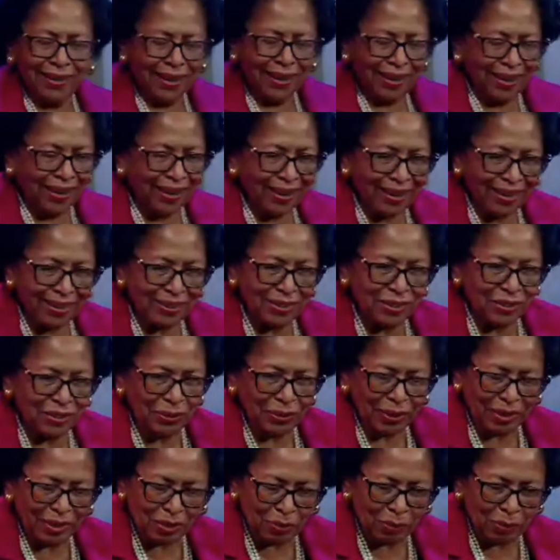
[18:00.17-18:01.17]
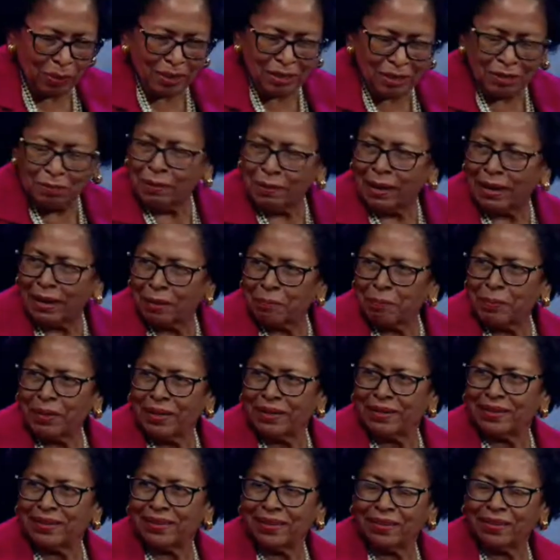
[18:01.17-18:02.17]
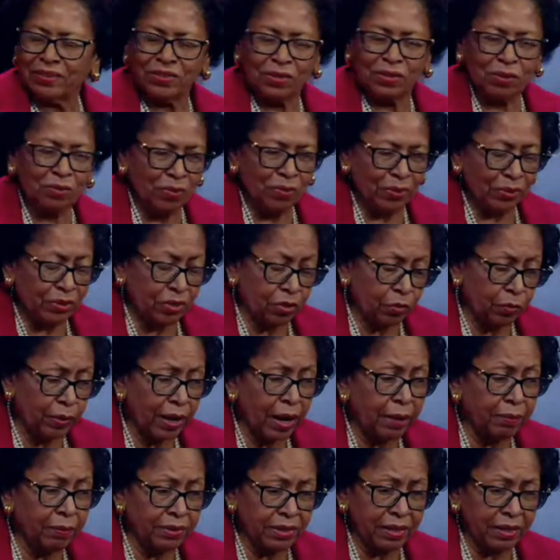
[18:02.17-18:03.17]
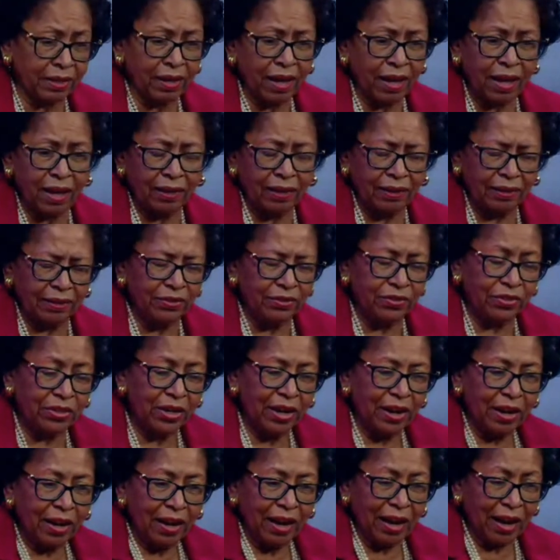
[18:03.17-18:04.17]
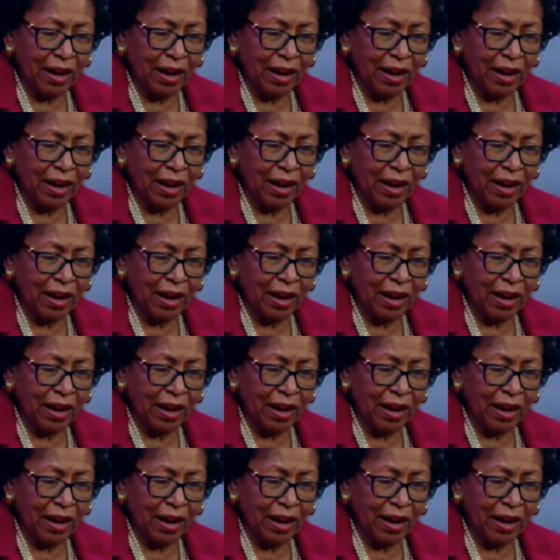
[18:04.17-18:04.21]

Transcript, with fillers: uh, to express my opinion, and so mm-hmm. forth. So when I was in college, I